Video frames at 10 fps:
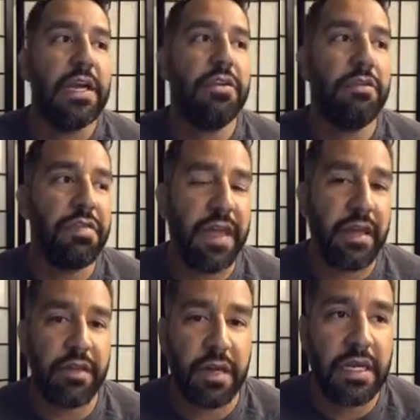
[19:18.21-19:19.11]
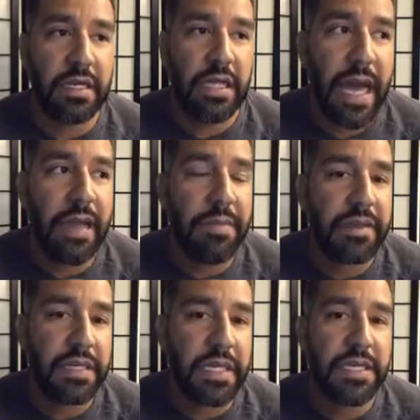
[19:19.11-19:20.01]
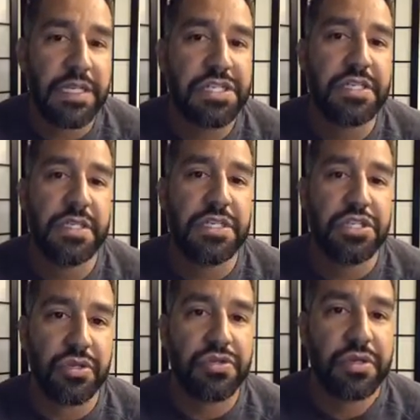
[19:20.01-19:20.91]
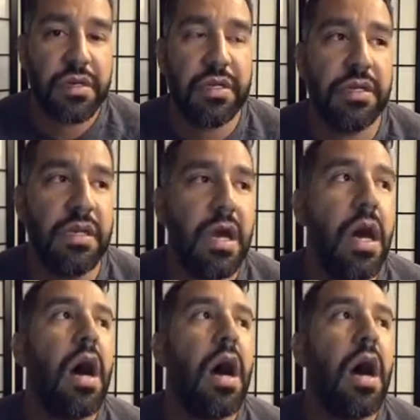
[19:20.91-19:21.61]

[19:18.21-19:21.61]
you think they're going to lie about the conditions these children are in?